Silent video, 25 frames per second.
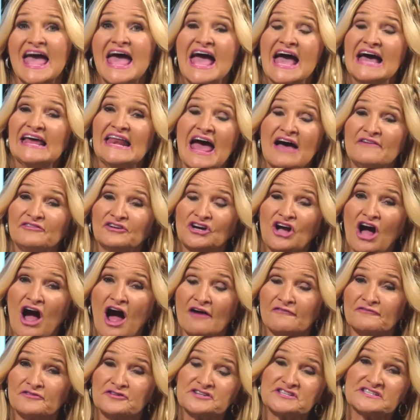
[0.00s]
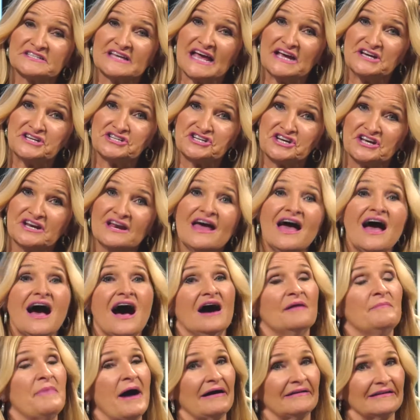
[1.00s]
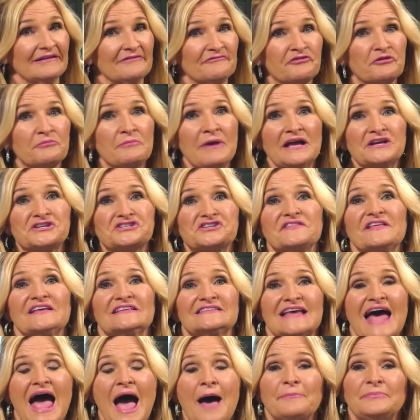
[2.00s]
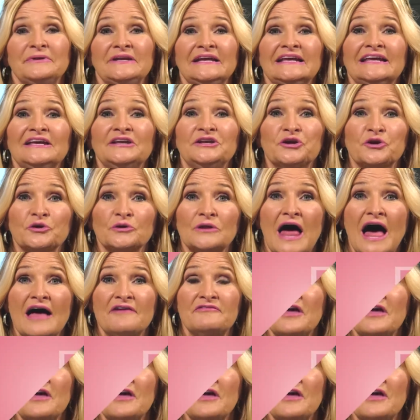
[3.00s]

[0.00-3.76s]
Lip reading: and have a conversation about information that's happening in your life.